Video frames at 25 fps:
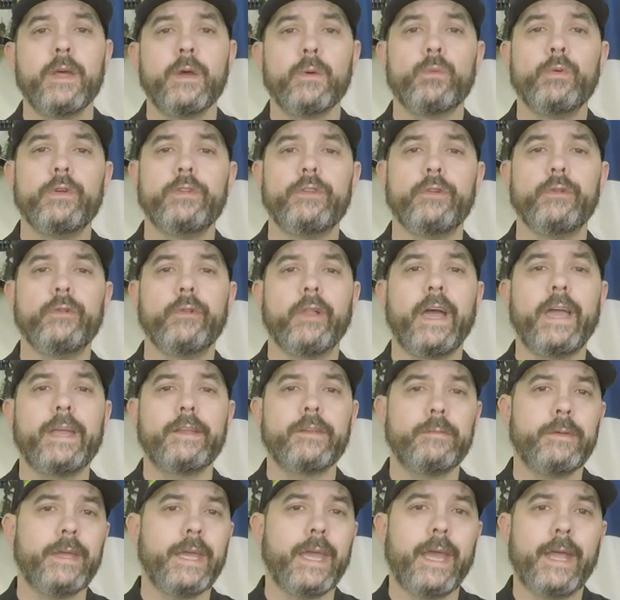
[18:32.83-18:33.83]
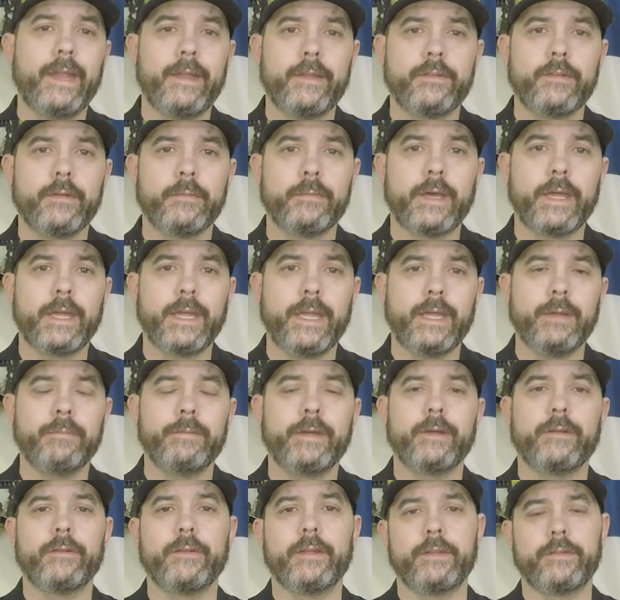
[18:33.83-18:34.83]
Would you like to be added to my
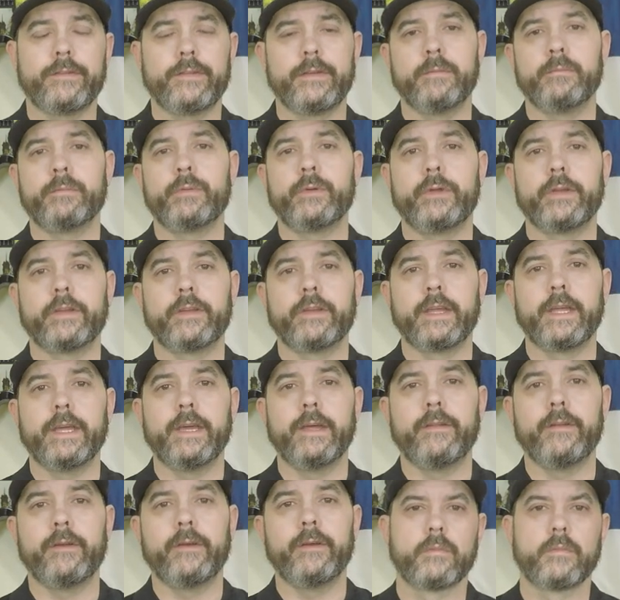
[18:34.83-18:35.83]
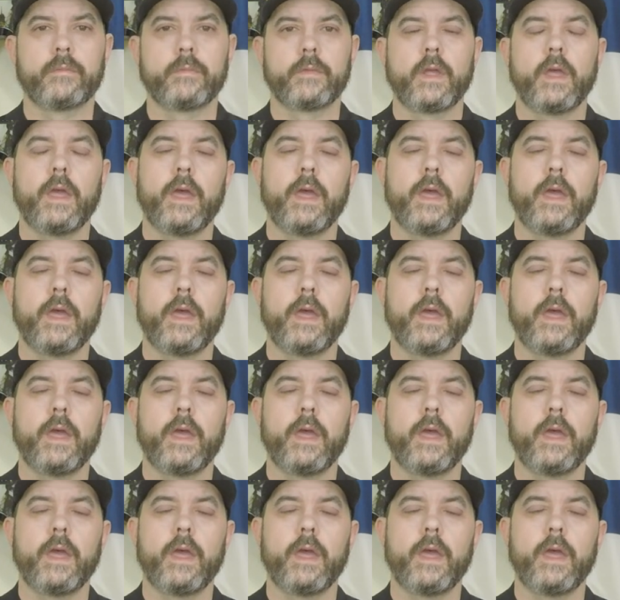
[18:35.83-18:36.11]
email list I'm putting together?